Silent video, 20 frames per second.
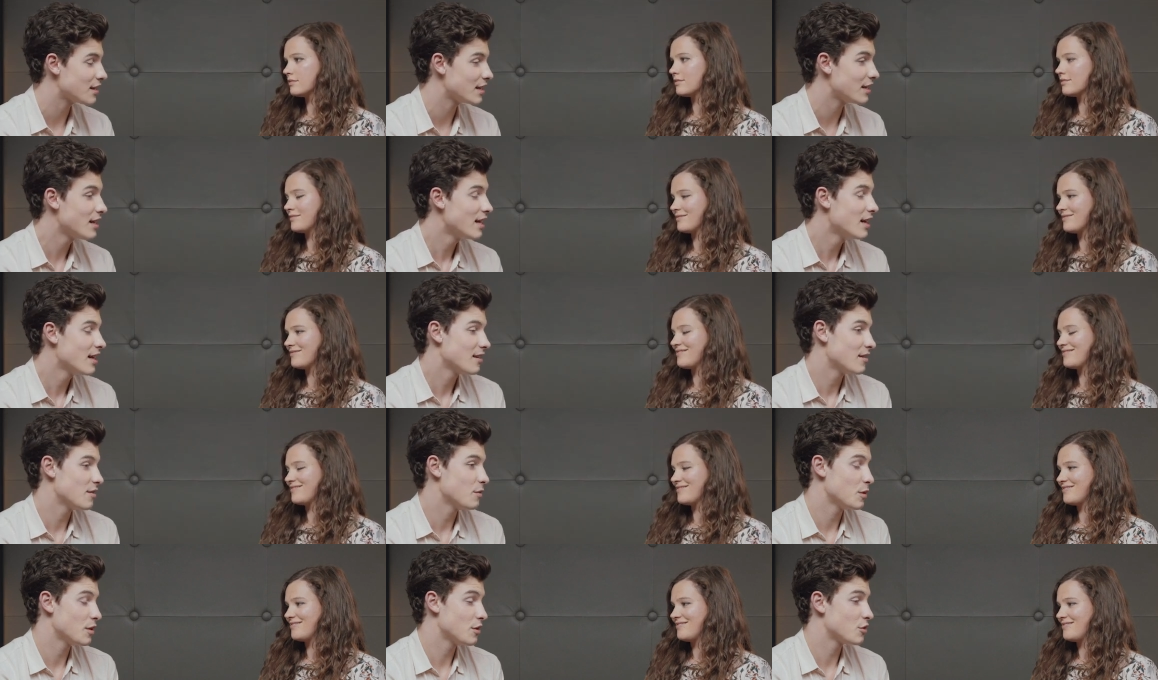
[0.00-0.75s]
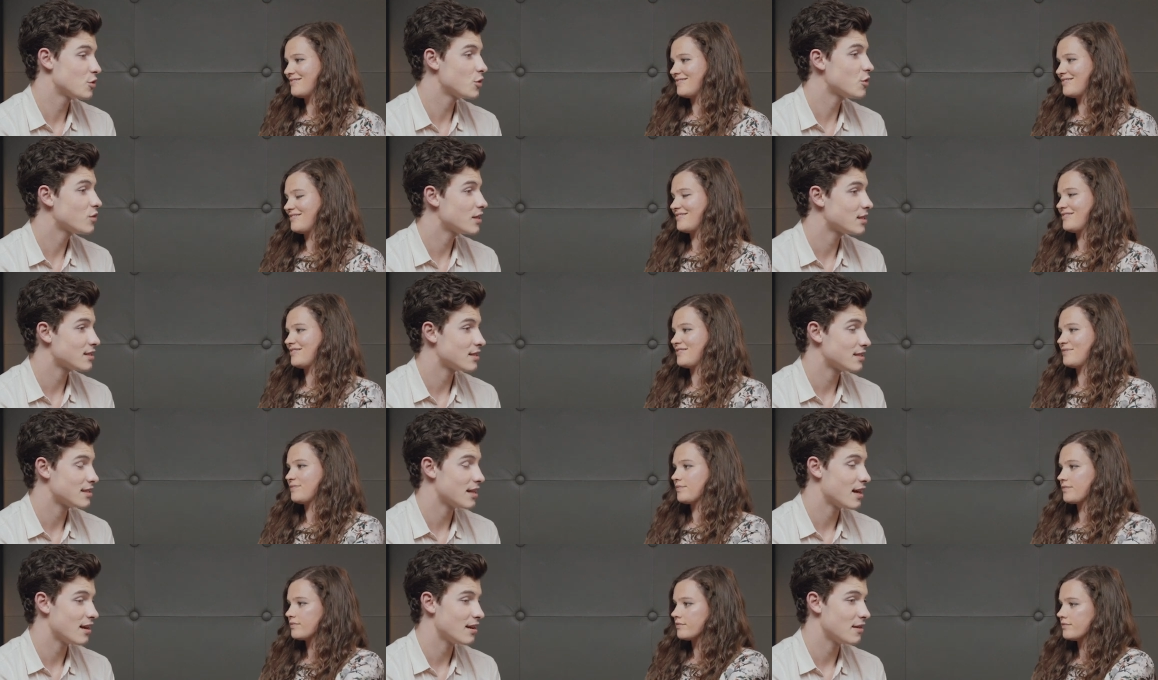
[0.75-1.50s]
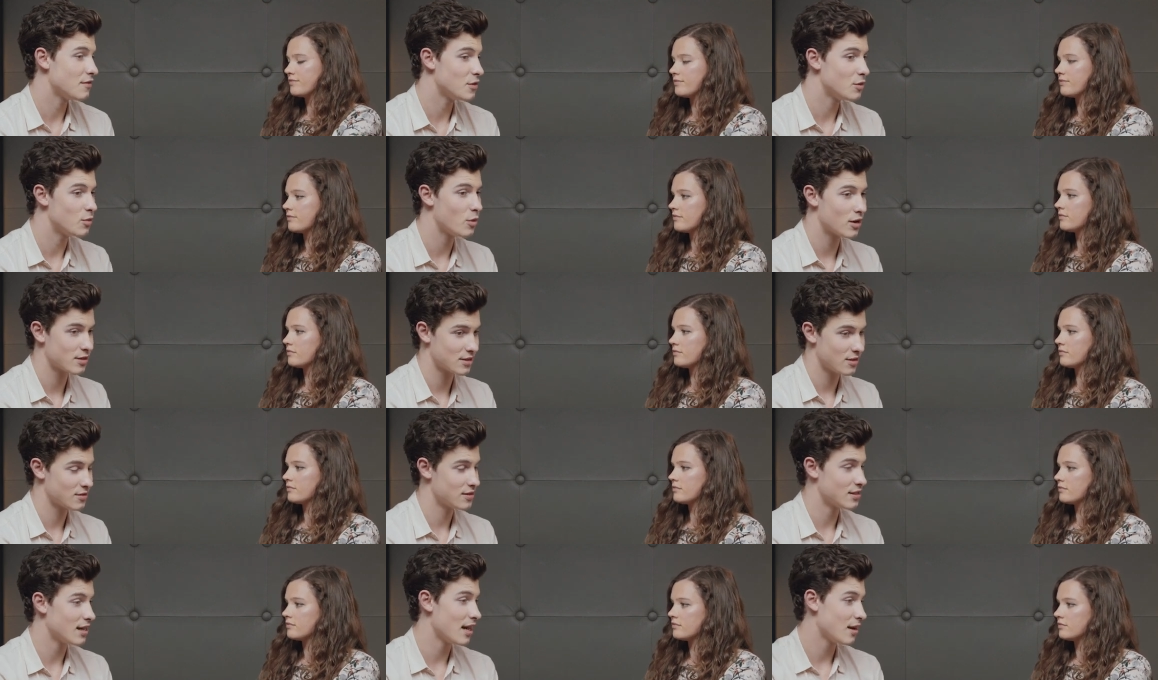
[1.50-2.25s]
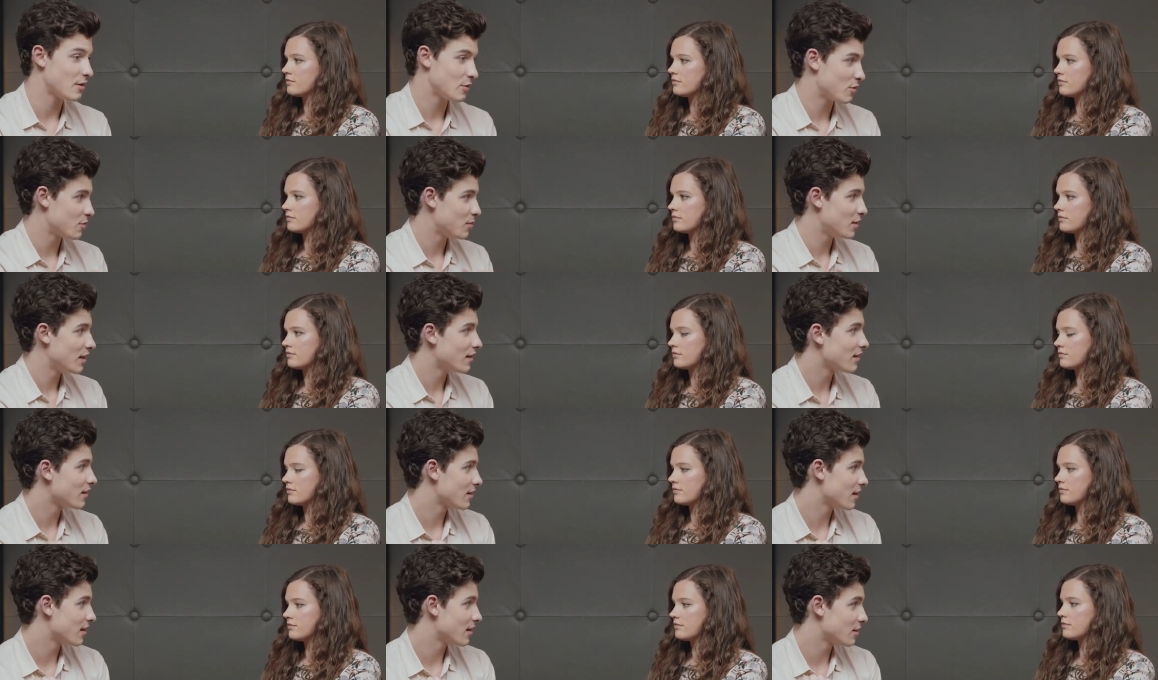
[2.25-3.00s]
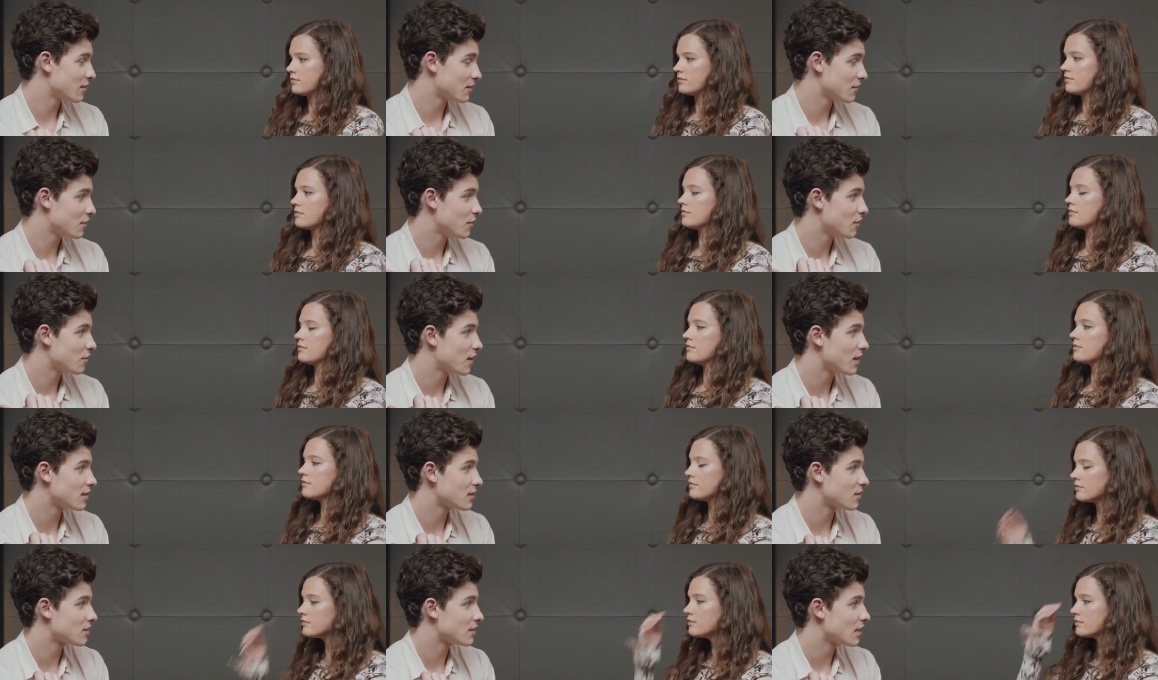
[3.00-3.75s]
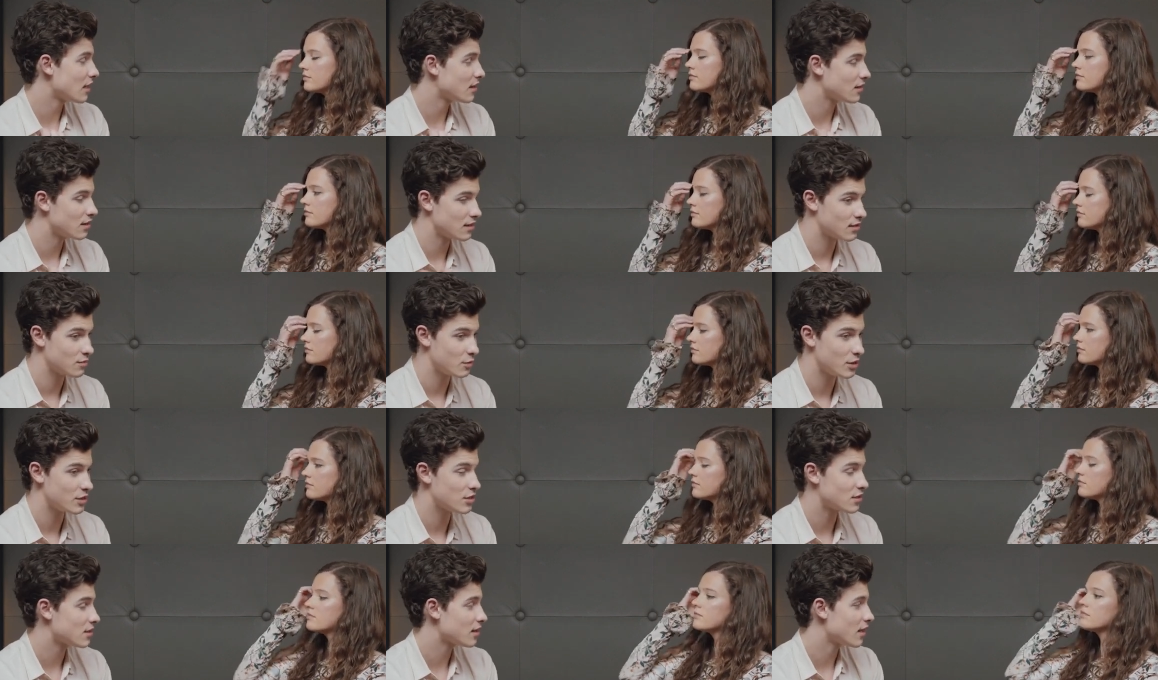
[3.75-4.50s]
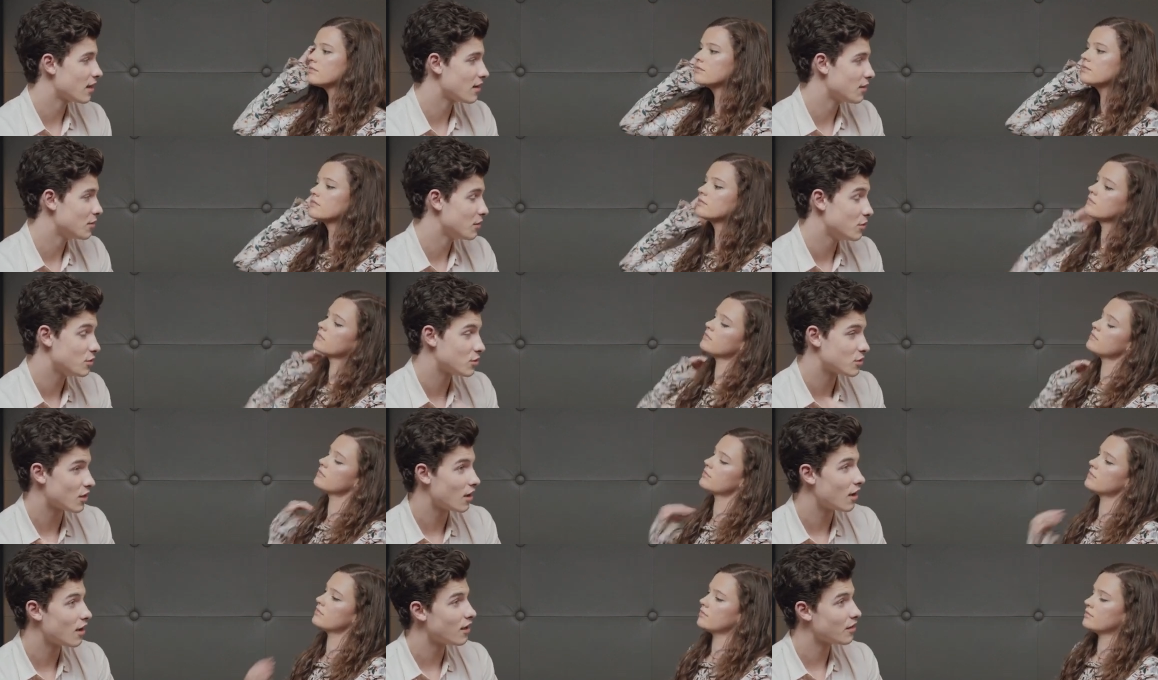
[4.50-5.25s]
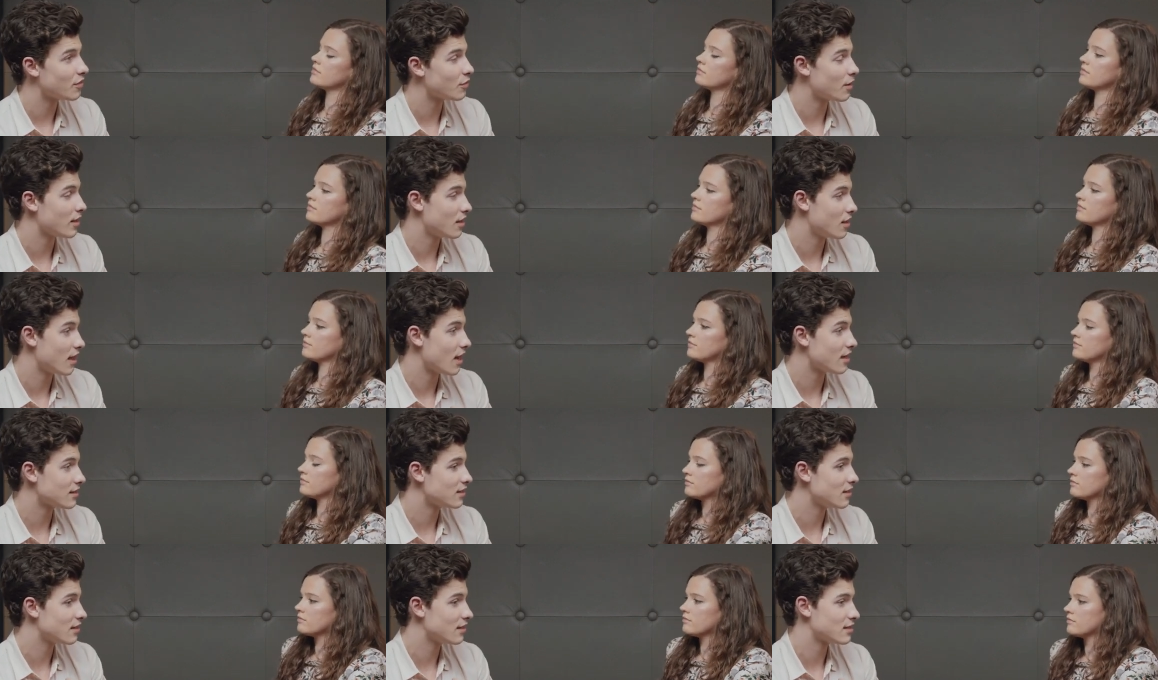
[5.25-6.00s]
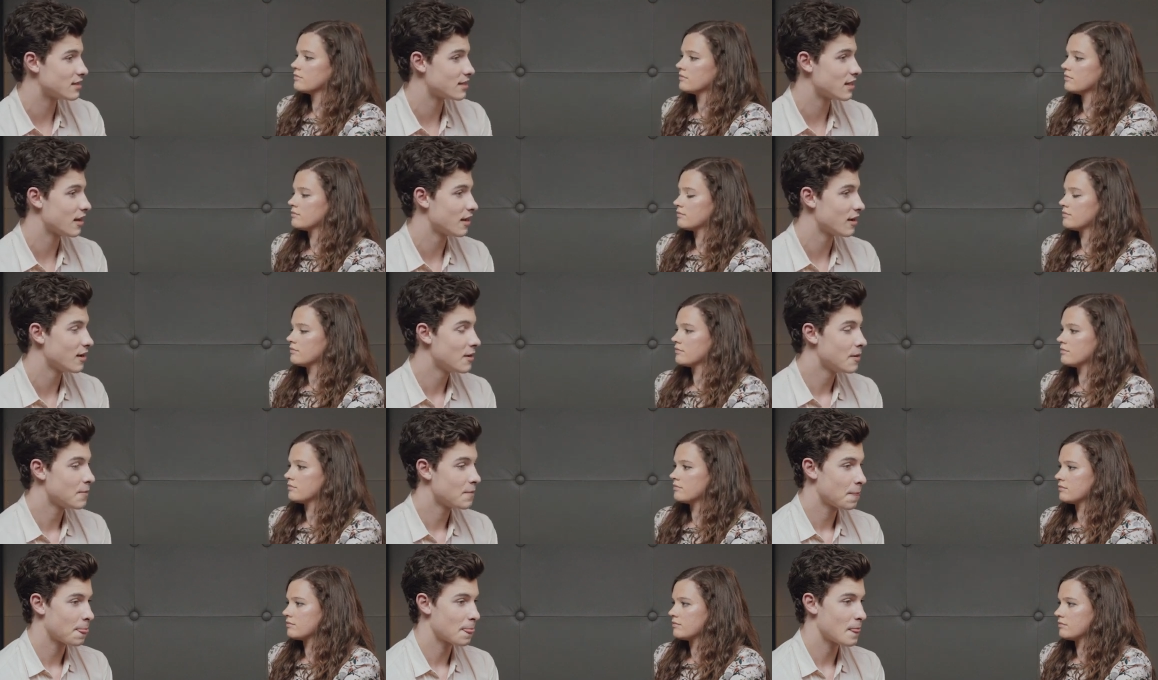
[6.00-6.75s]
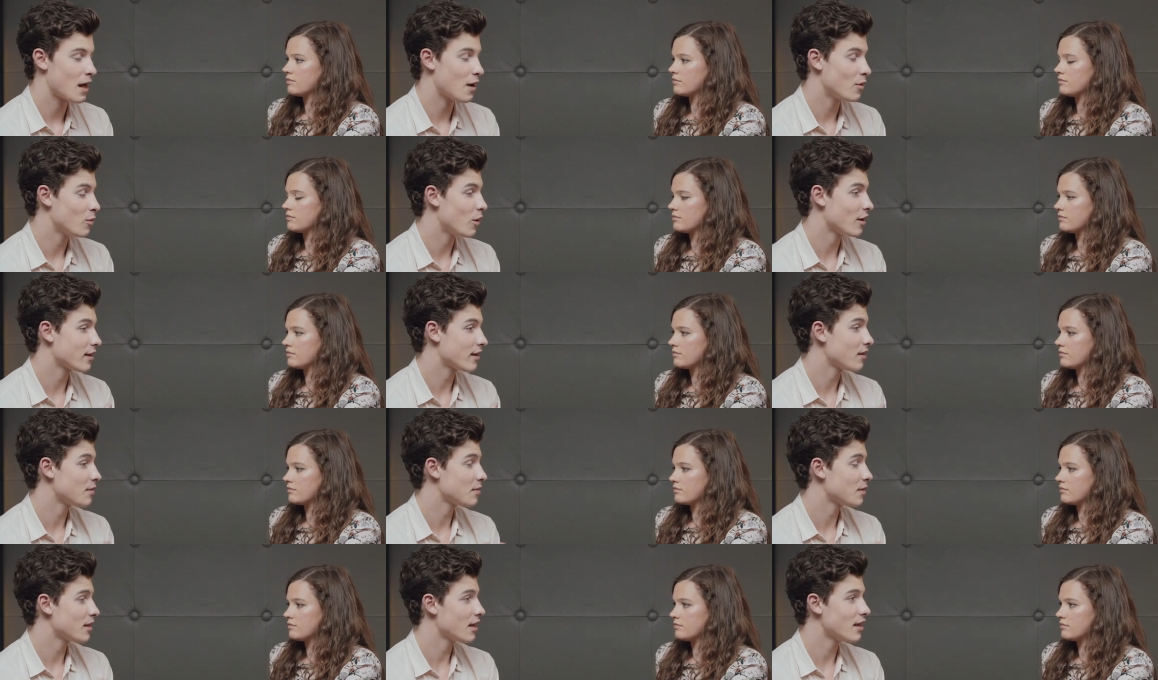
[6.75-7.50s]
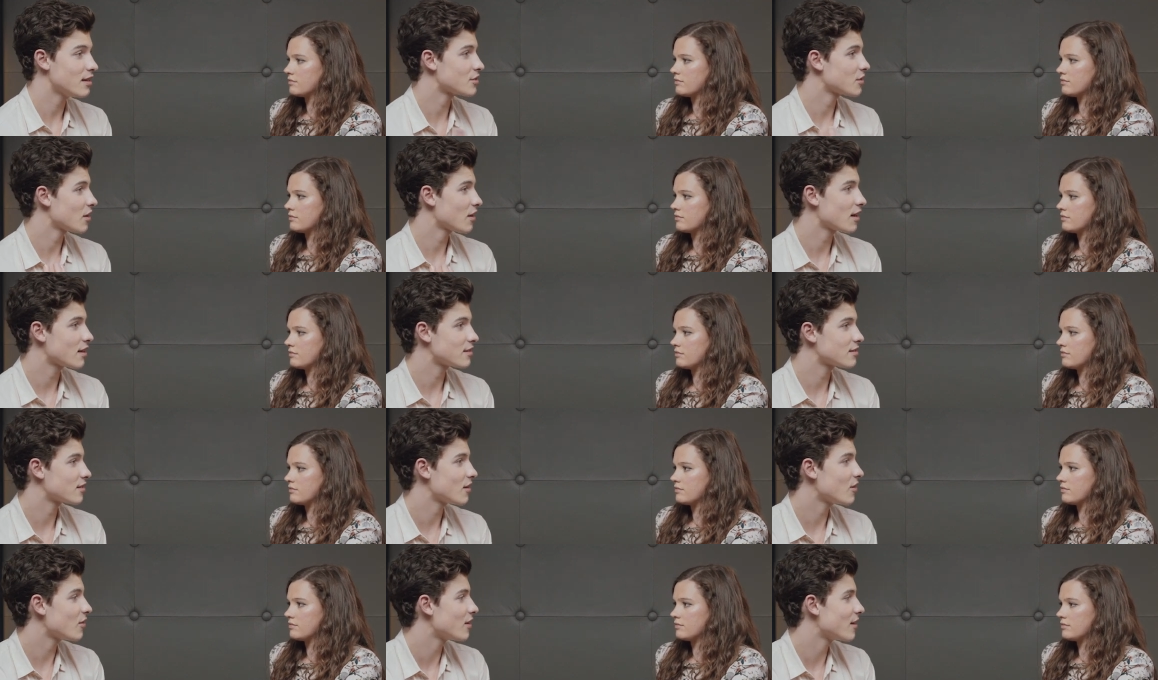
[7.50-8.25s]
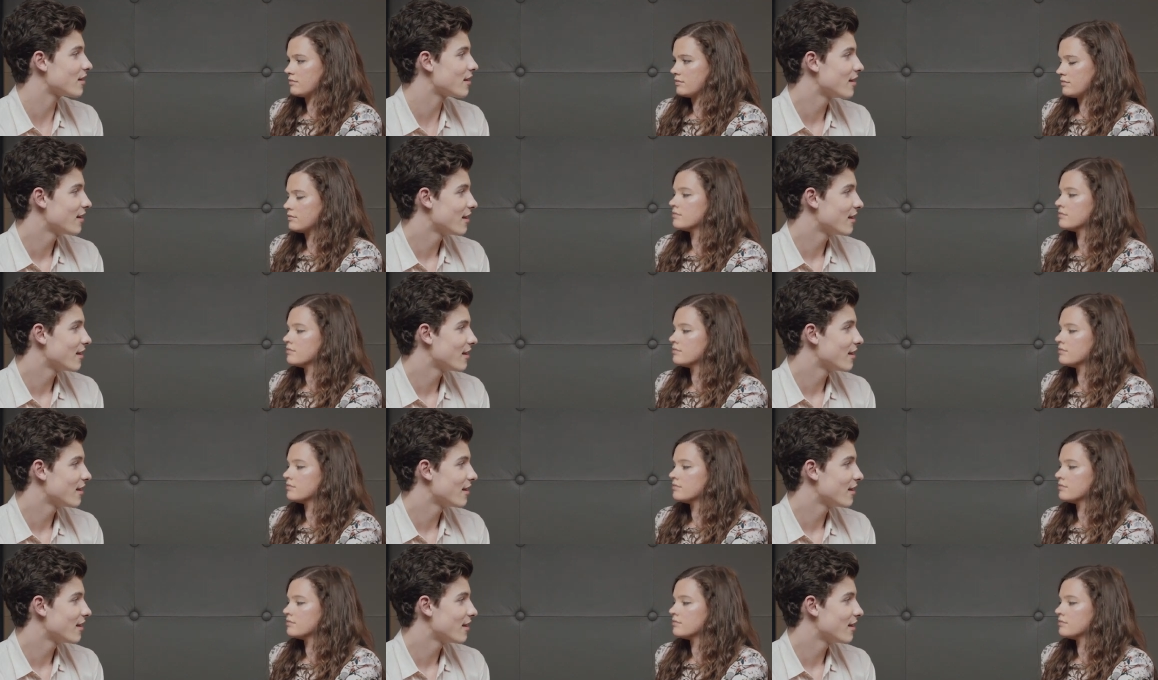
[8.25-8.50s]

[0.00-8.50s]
Speaker 1: And when the truth is is that if you walked outside with me and there's a few fans outside and we just and you saw the way they acted, it's like I'd walk out and be like, hey, Shawn, how's it going?